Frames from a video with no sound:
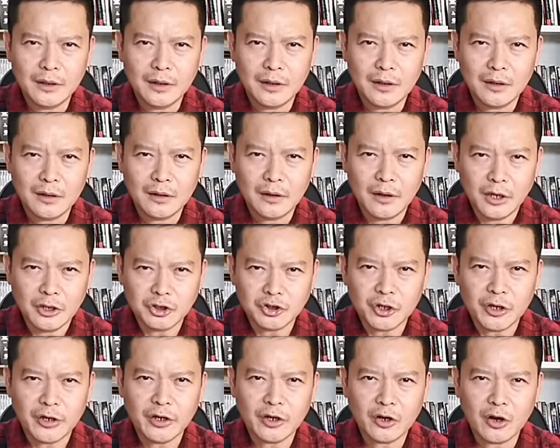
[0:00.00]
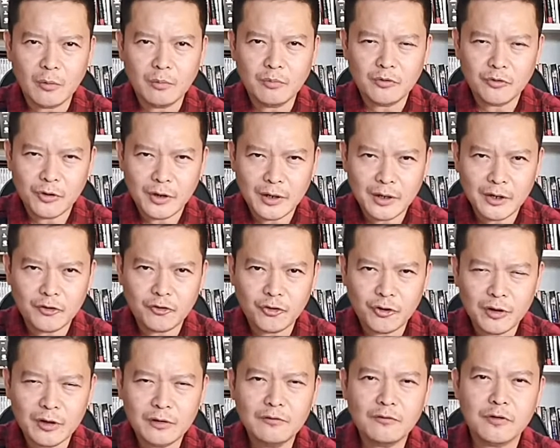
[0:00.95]
HRD Corp Trainer
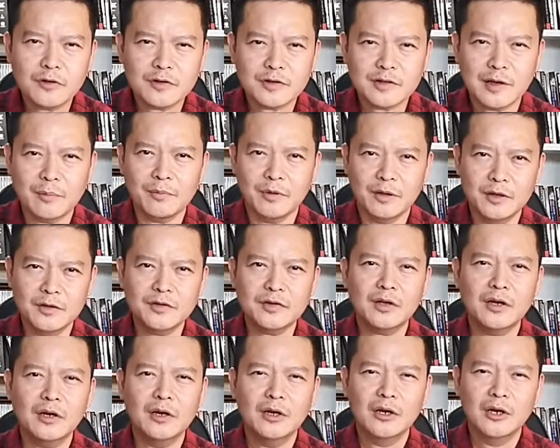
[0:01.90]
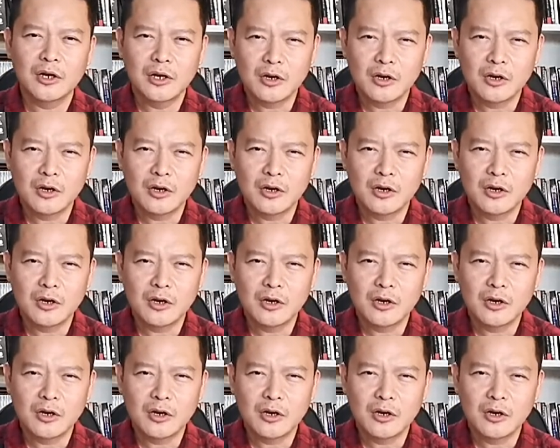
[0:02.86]
Trainer for some years.